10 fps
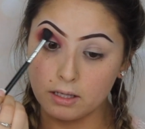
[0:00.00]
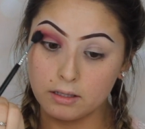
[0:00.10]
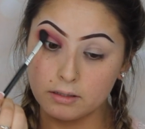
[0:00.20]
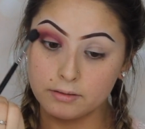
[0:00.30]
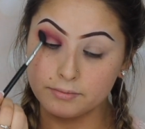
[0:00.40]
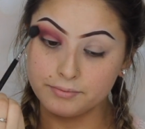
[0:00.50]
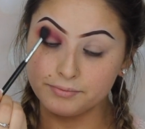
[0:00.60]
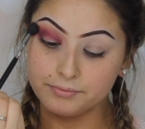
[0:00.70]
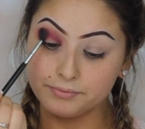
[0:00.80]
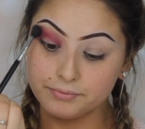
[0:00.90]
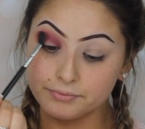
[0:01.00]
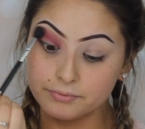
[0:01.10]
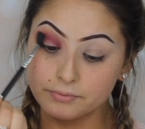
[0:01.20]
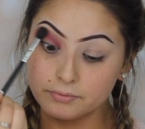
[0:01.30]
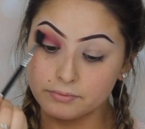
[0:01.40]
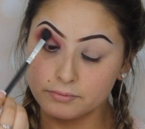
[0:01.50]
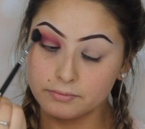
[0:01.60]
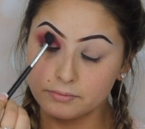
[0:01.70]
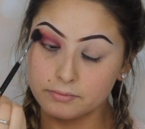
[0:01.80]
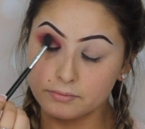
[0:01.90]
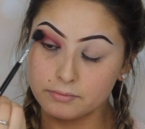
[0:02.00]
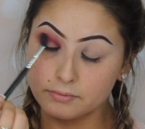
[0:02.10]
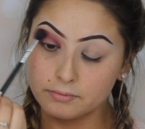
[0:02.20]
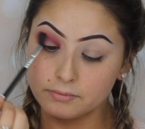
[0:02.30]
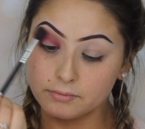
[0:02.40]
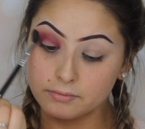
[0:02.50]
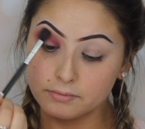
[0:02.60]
Nobody speaks.